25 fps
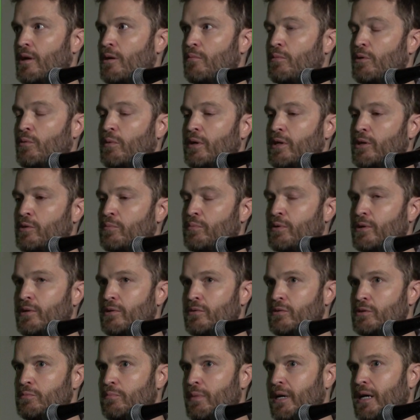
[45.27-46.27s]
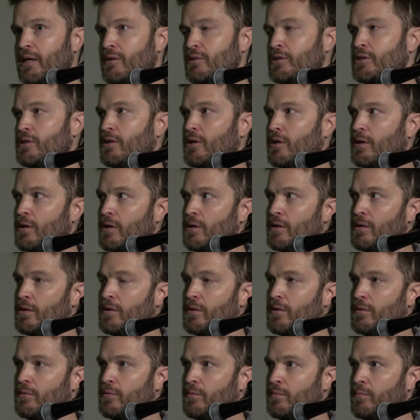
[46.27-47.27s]
But when you produce biochar
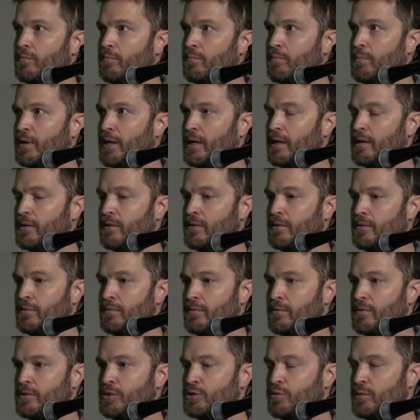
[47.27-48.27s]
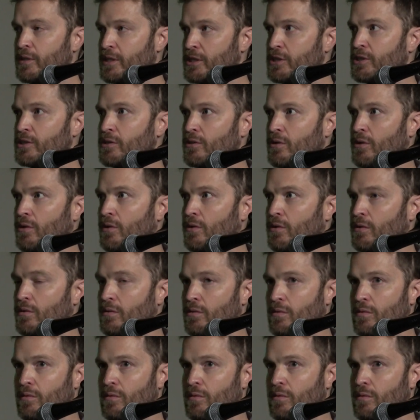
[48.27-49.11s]
by the traditional